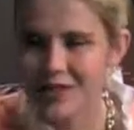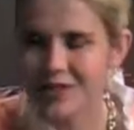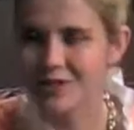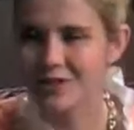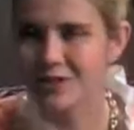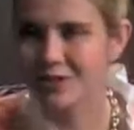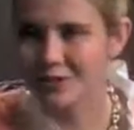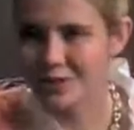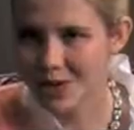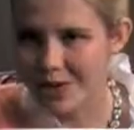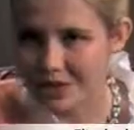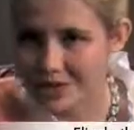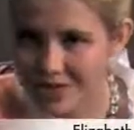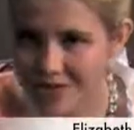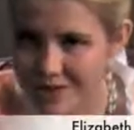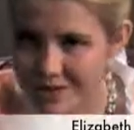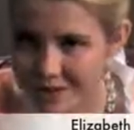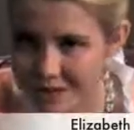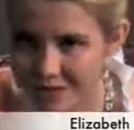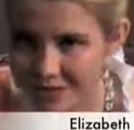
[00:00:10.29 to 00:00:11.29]
Don't talk to
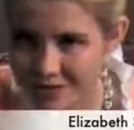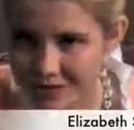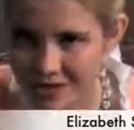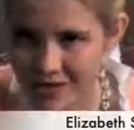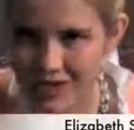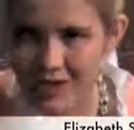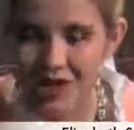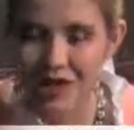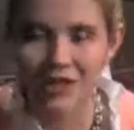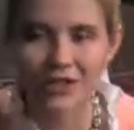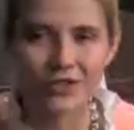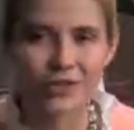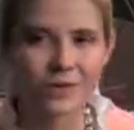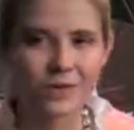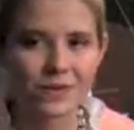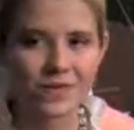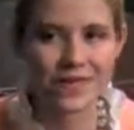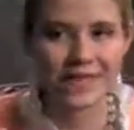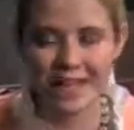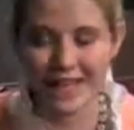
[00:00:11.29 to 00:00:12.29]
strangers.
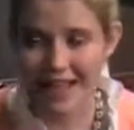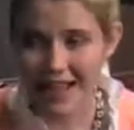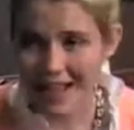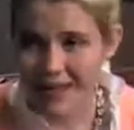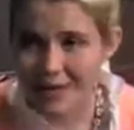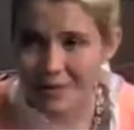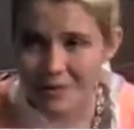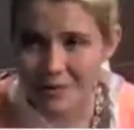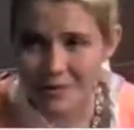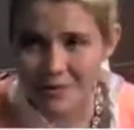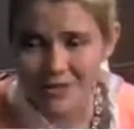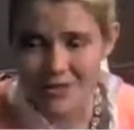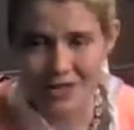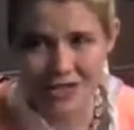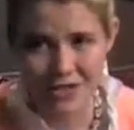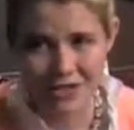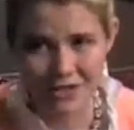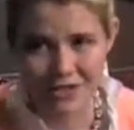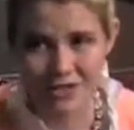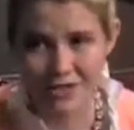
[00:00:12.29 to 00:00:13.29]
Don't take candy from
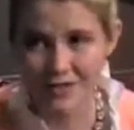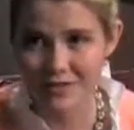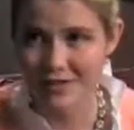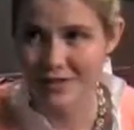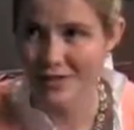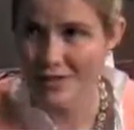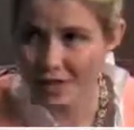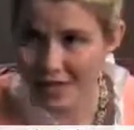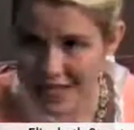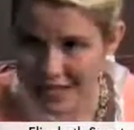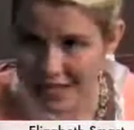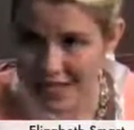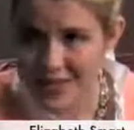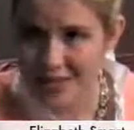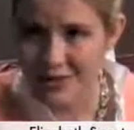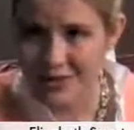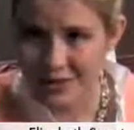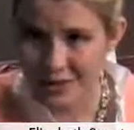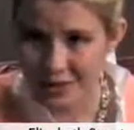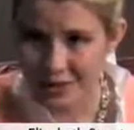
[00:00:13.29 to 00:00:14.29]
strangers. If someone asks
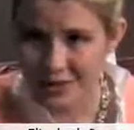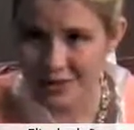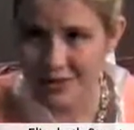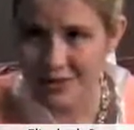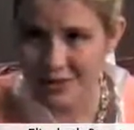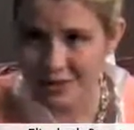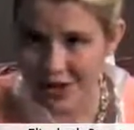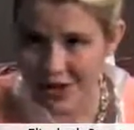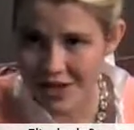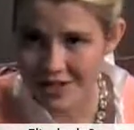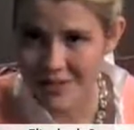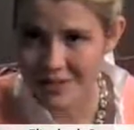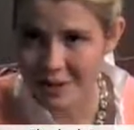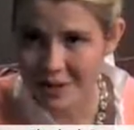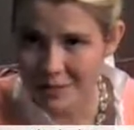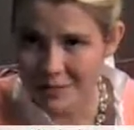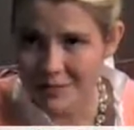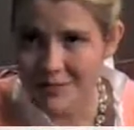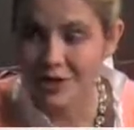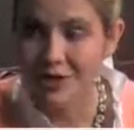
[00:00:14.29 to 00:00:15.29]
you to look for a lost
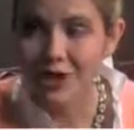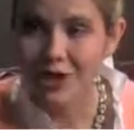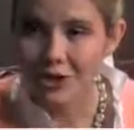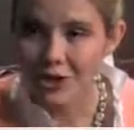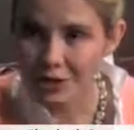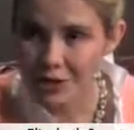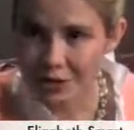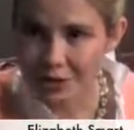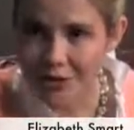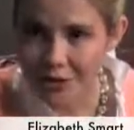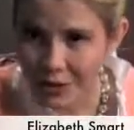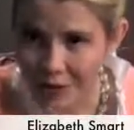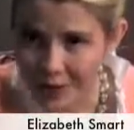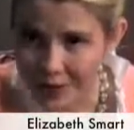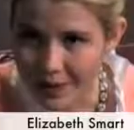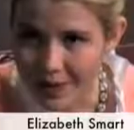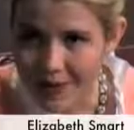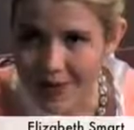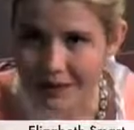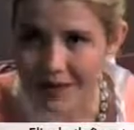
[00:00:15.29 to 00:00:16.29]
puppy, don't do
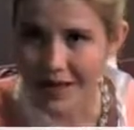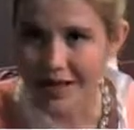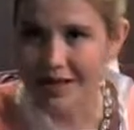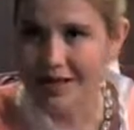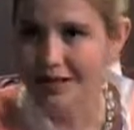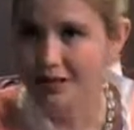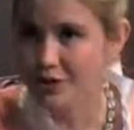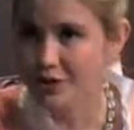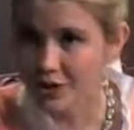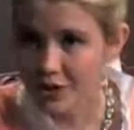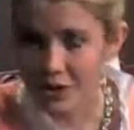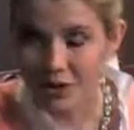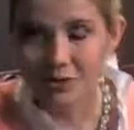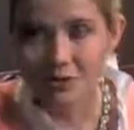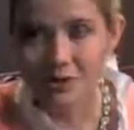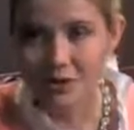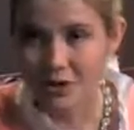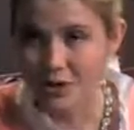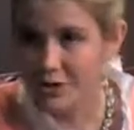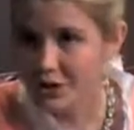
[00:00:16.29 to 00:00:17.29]
it. Like, don't,
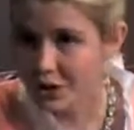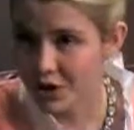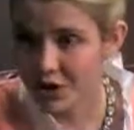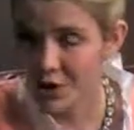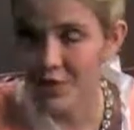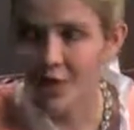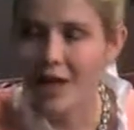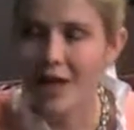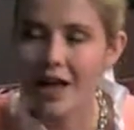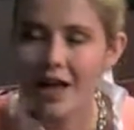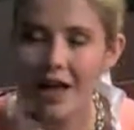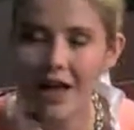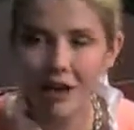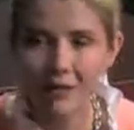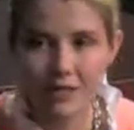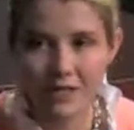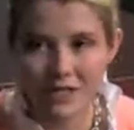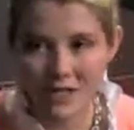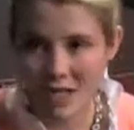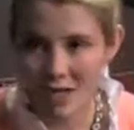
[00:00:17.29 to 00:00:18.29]
don't, don't. How
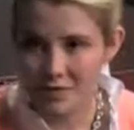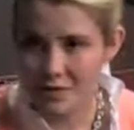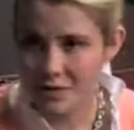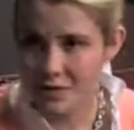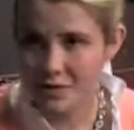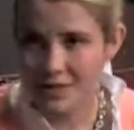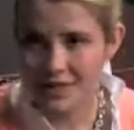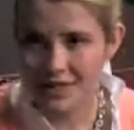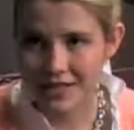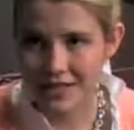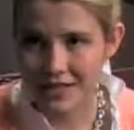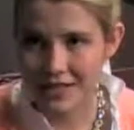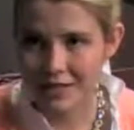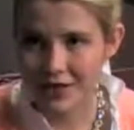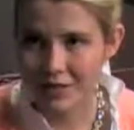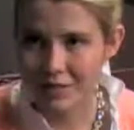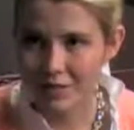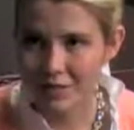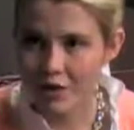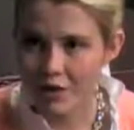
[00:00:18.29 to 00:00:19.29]
many times do we tell
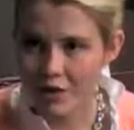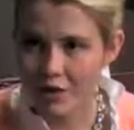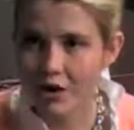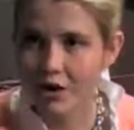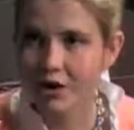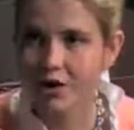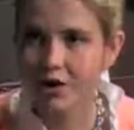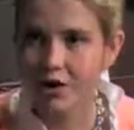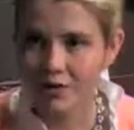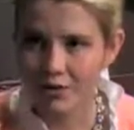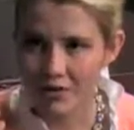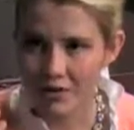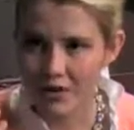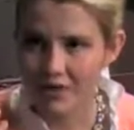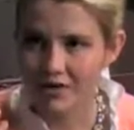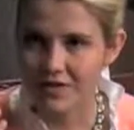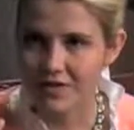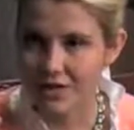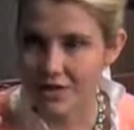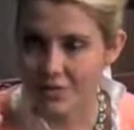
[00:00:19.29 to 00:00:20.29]
them, oh,
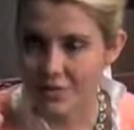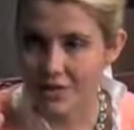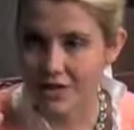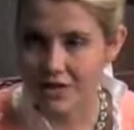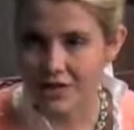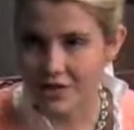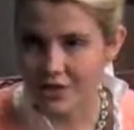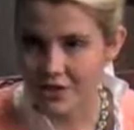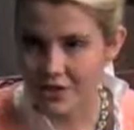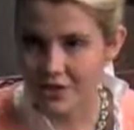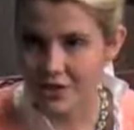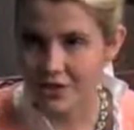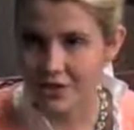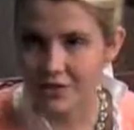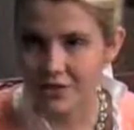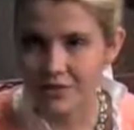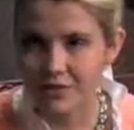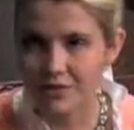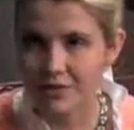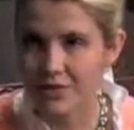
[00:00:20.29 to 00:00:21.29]
if someone touches you,
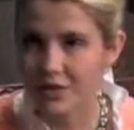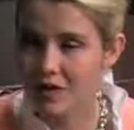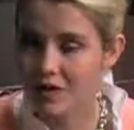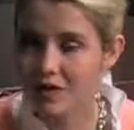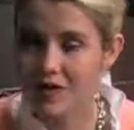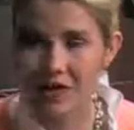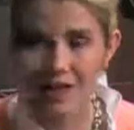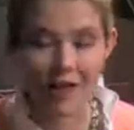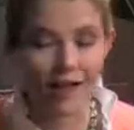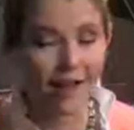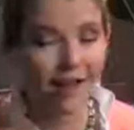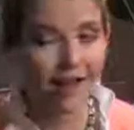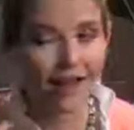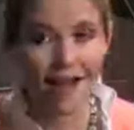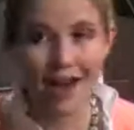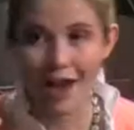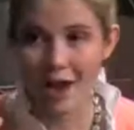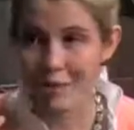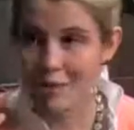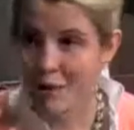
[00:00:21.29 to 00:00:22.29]

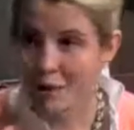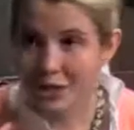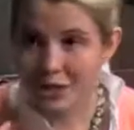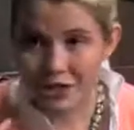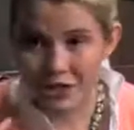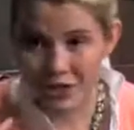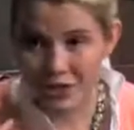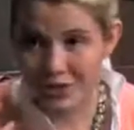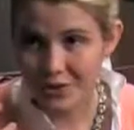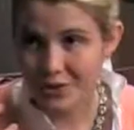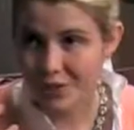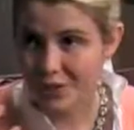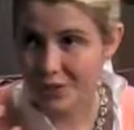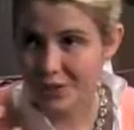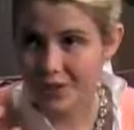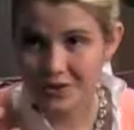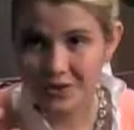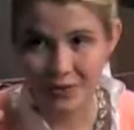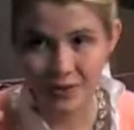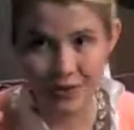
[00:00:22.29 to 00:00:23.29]
I want you
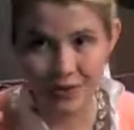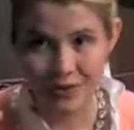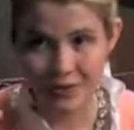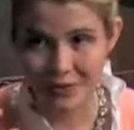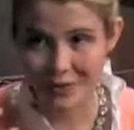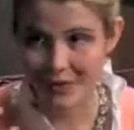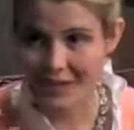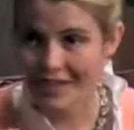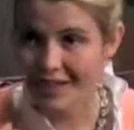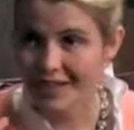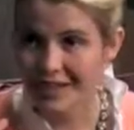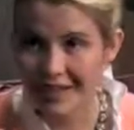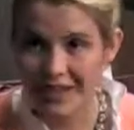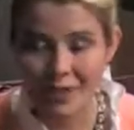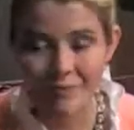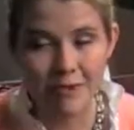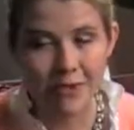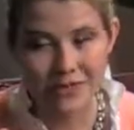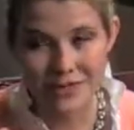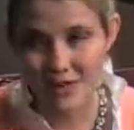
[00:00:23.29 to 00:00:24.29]
to kick
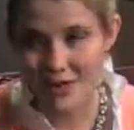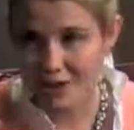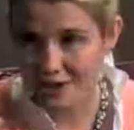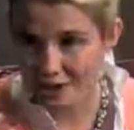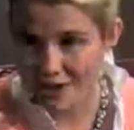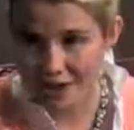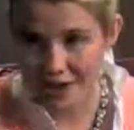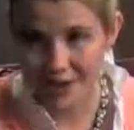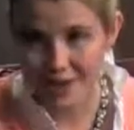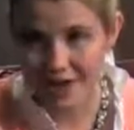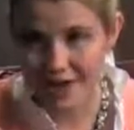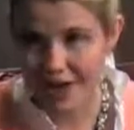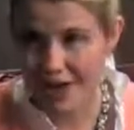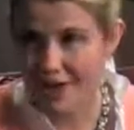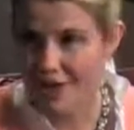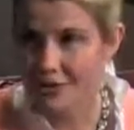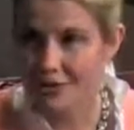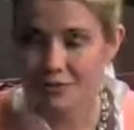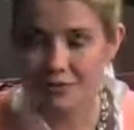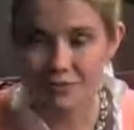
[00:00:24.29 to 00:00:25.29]
them as hard as you
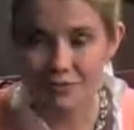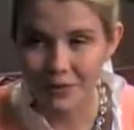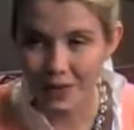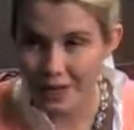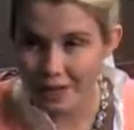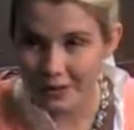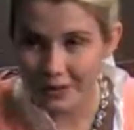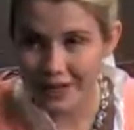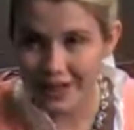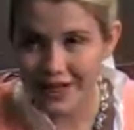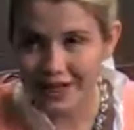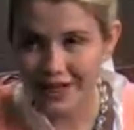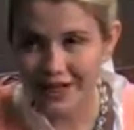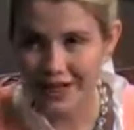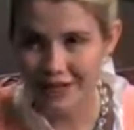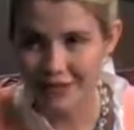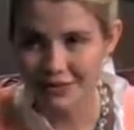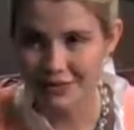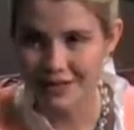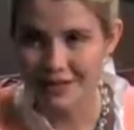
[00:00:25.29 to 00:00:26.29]
can, right where it
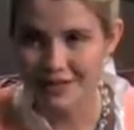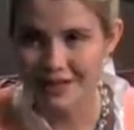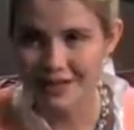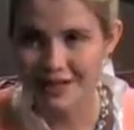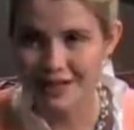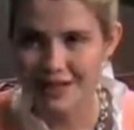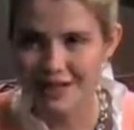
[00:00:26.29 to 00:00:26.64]
counts.